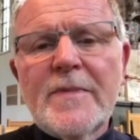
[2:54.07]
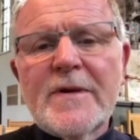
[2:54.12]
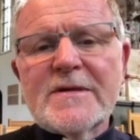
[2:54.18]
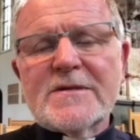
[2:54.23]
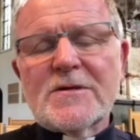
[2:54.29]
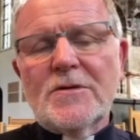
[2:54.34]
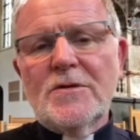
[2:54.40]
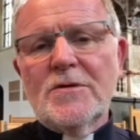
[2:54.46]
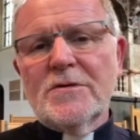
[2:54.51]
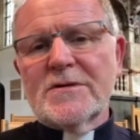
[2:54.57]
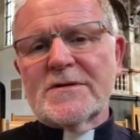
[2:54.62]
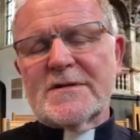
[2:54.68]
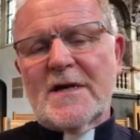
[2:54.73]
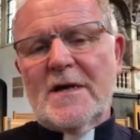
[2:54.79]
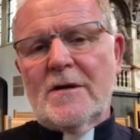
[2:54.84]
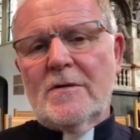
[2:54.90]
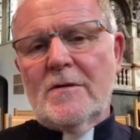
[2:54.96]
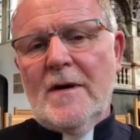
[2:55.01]
But
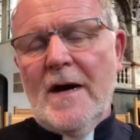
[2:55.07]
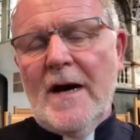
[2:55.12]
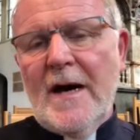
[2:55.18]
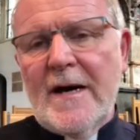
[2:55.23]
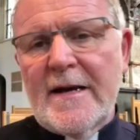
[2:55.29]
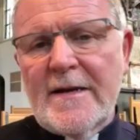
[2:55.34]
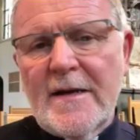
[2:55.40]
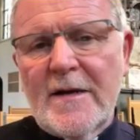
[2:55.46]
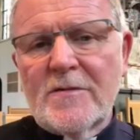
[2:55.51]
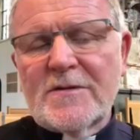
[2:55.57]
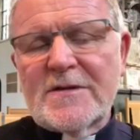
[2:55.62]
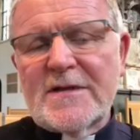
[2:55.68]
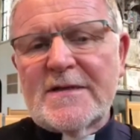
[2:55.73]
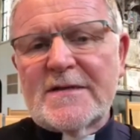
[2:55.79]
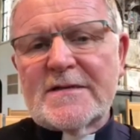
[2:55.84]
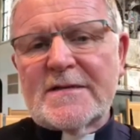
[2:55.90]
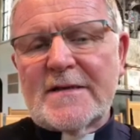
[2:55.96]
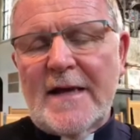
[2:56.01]
also I
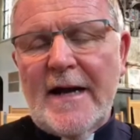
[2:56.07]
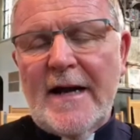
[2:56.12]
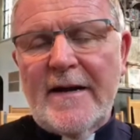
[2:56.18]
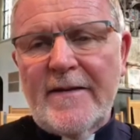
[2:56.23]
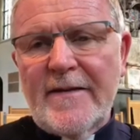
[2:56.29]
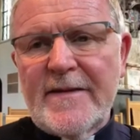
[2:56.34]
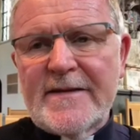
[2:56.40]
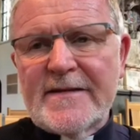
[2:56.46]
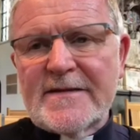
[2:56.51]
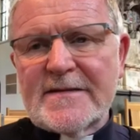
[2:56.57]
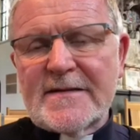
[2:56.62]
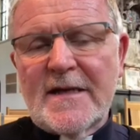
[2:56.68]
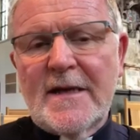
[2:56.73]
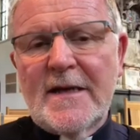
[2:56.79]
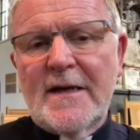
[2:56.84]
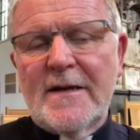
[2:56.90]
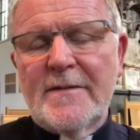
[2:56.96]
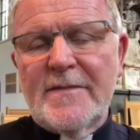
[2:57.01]
noticed at this
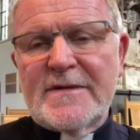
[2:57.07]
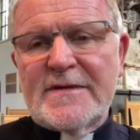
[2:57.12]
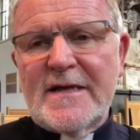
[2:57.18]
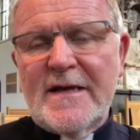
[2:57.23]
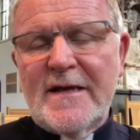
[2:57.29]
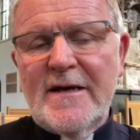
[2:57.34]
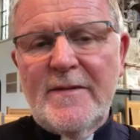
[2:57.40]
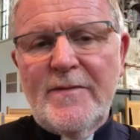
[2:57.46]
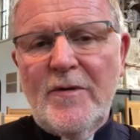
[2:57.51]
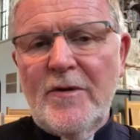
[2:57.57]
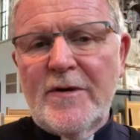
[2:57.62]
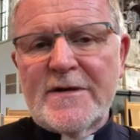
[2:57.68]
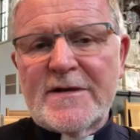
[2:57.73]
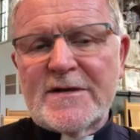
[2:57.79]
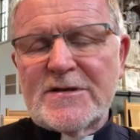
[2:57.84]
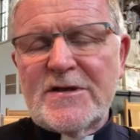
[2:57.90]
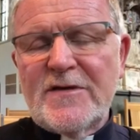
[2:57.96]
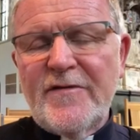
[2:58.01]
particular
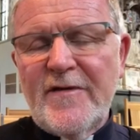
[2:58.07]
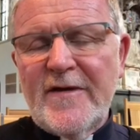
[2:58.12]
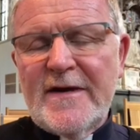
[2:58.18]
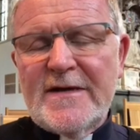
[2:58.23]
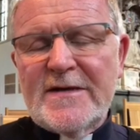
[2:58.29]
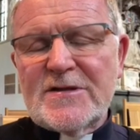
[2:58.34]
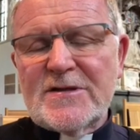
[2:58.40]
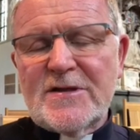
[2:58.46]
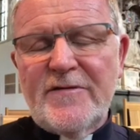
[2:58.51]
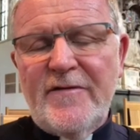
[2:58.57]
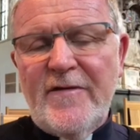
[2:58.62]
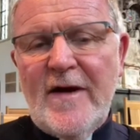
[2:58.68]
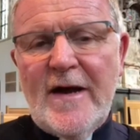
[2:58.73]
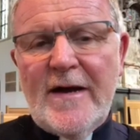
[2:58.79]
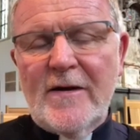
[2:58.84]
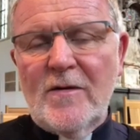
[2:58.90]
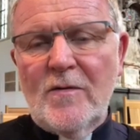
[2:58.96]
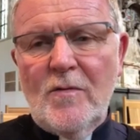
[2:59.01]
point, as she finished the
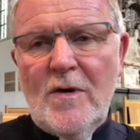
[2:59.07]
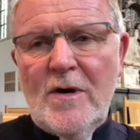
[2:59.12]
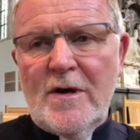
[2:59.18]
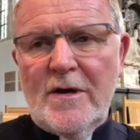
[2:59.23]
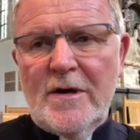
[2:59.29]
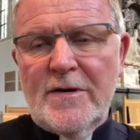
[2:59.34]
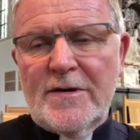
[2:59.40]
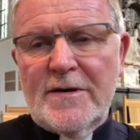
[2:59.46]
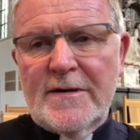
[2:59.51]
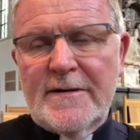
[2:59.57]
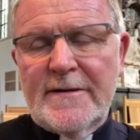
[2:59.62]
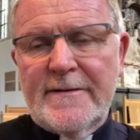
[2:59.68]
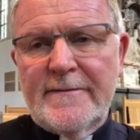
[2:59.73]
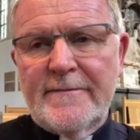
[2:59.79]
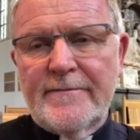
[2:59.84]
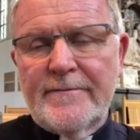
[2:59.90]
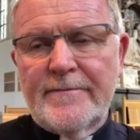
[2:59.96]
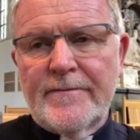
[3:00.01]
final word,
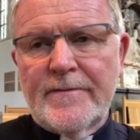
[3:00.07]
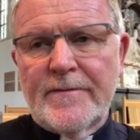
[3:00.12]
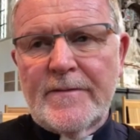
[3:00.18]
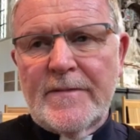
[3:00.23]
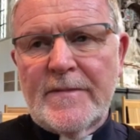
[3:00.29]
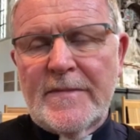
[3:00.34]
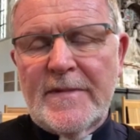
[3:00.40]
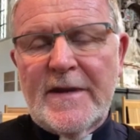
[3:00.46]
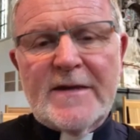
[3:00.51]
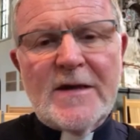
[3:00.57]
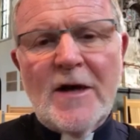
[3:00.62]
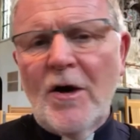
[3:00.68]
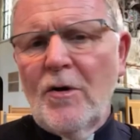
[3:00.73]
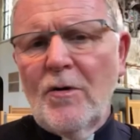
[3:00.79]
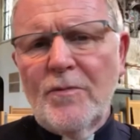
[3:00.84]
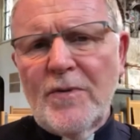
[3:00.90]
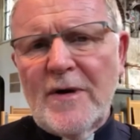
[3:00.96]
that her whole